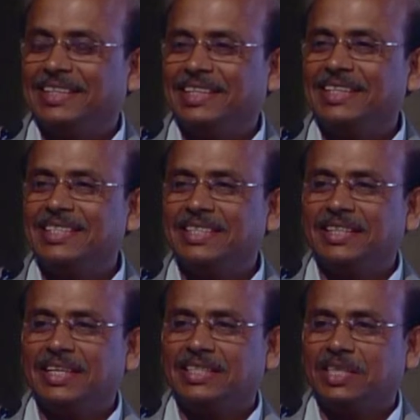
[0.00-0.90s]
his
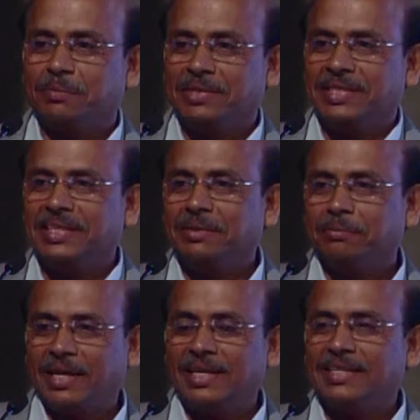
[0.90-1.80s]
lecture preceding
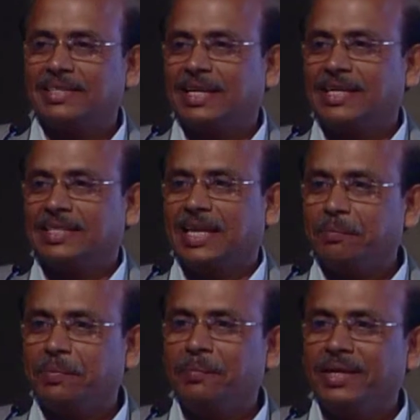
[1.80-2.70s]
my lecture has
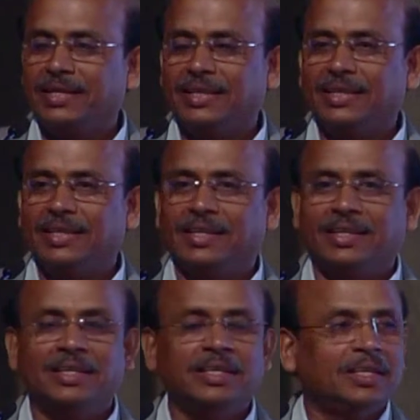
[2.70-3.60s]
helped me
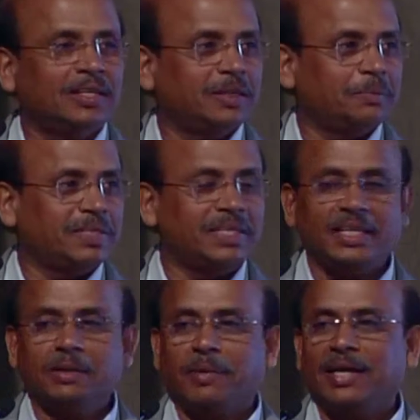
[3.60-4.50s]
in
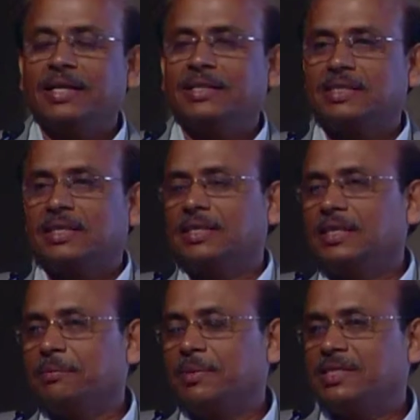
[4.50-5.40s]
presenting my lecture
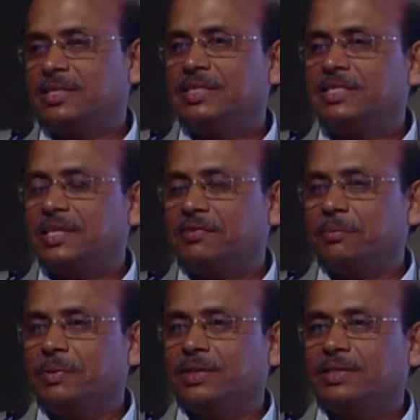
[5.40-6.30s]
in a much easier way,
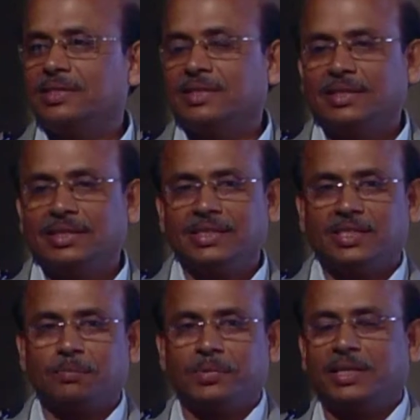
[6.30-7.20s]
because he has
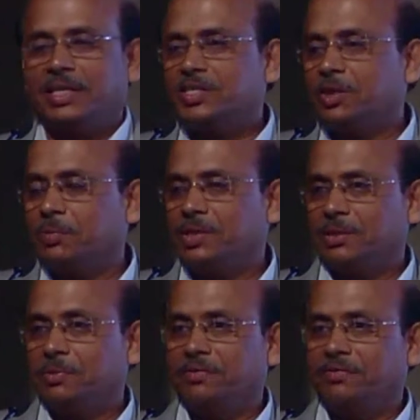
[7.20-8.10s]
touched upon some of the